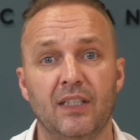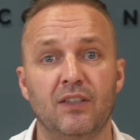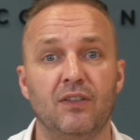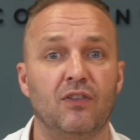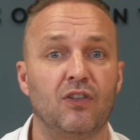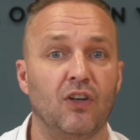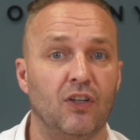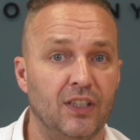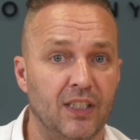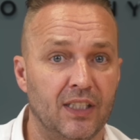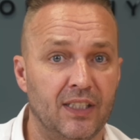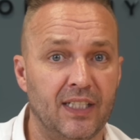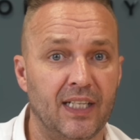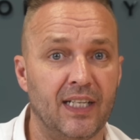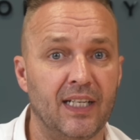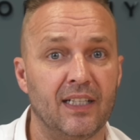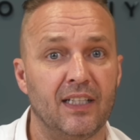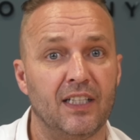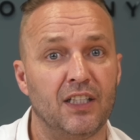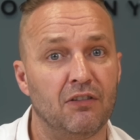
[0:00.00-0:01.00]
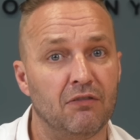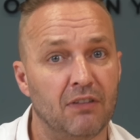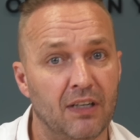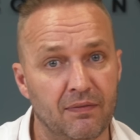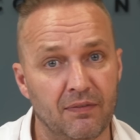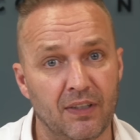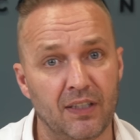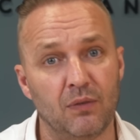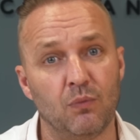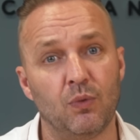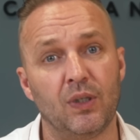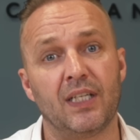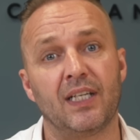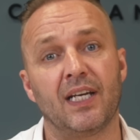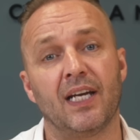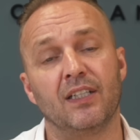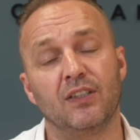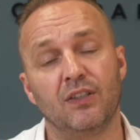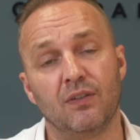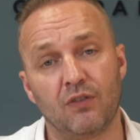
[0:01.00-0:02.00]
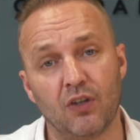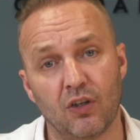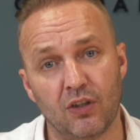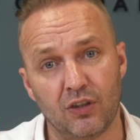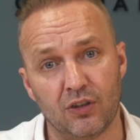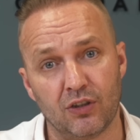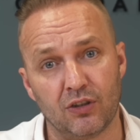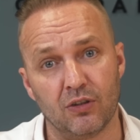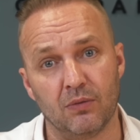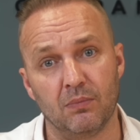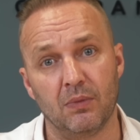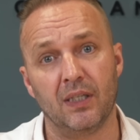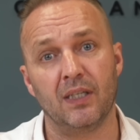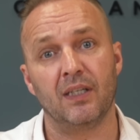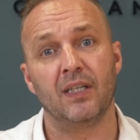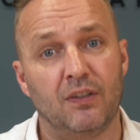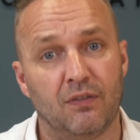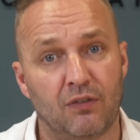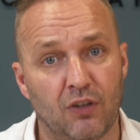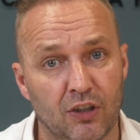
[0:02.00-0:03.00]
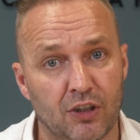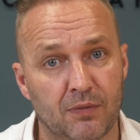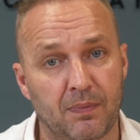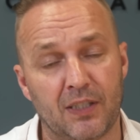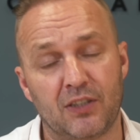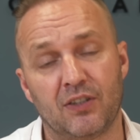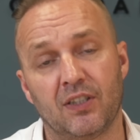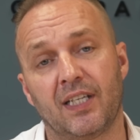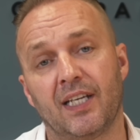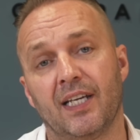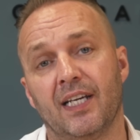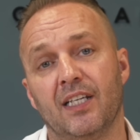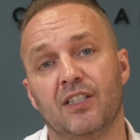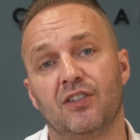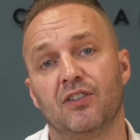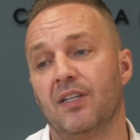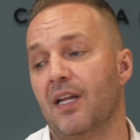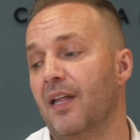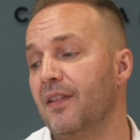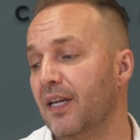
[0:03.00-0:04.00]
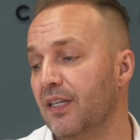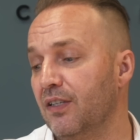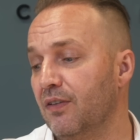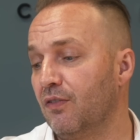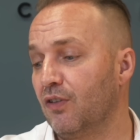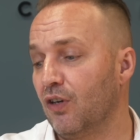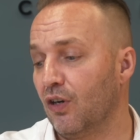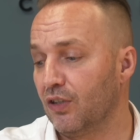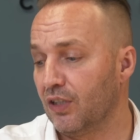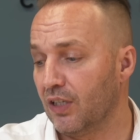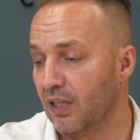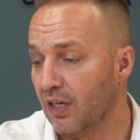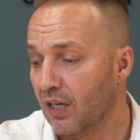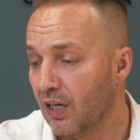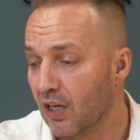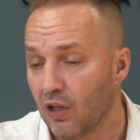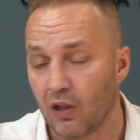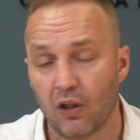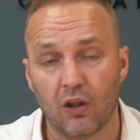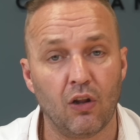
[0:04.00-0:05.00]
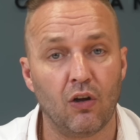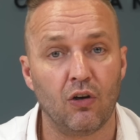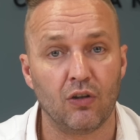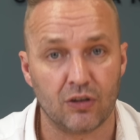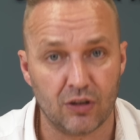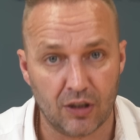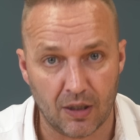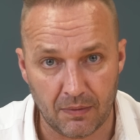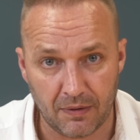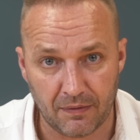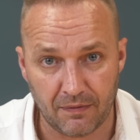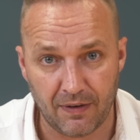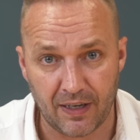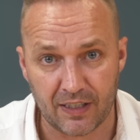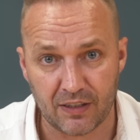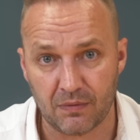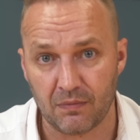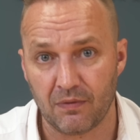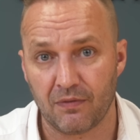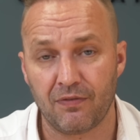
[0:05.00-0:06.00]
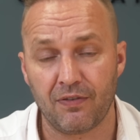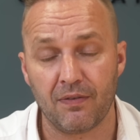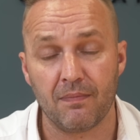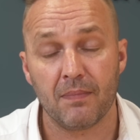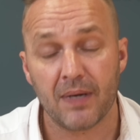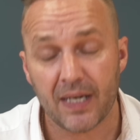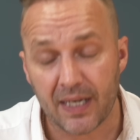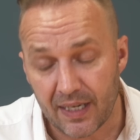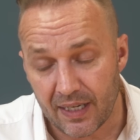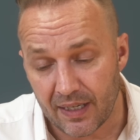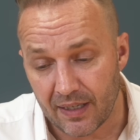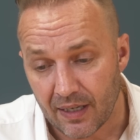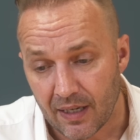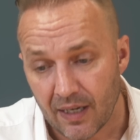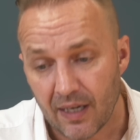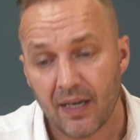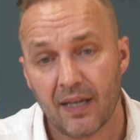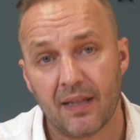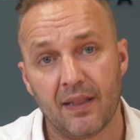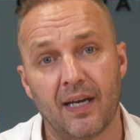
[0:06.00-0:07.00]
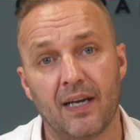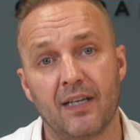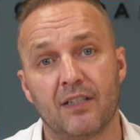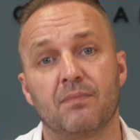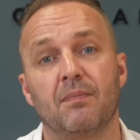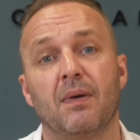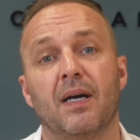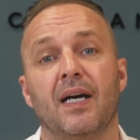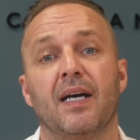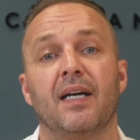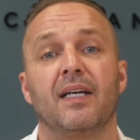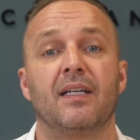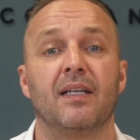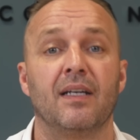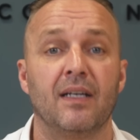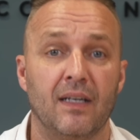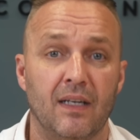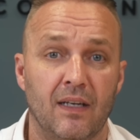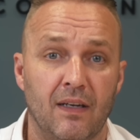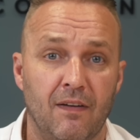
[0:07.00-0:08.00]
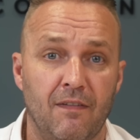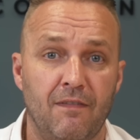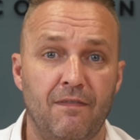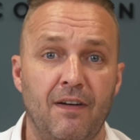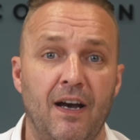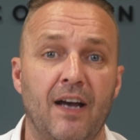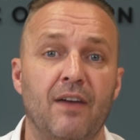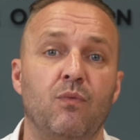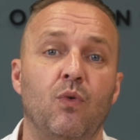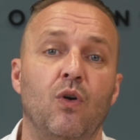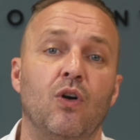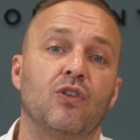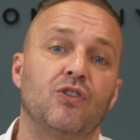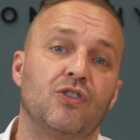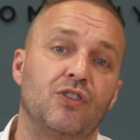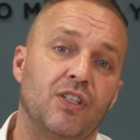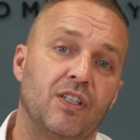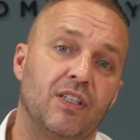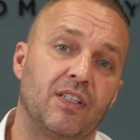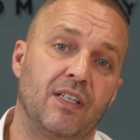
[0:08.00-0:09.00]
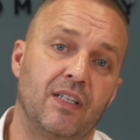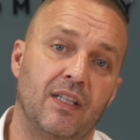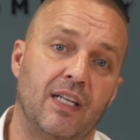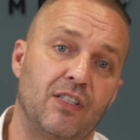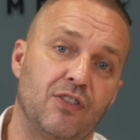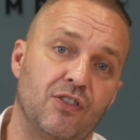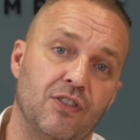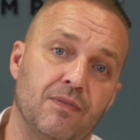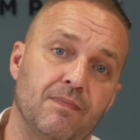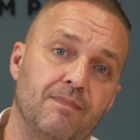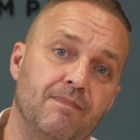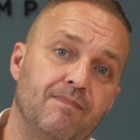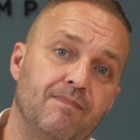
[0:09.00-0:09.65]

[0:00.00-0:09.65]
You've got your daily, your evening, weekend, you've got your summer, you've got your special occasion, and then you've got your long-term investment. For me, that is my 5-watch collection.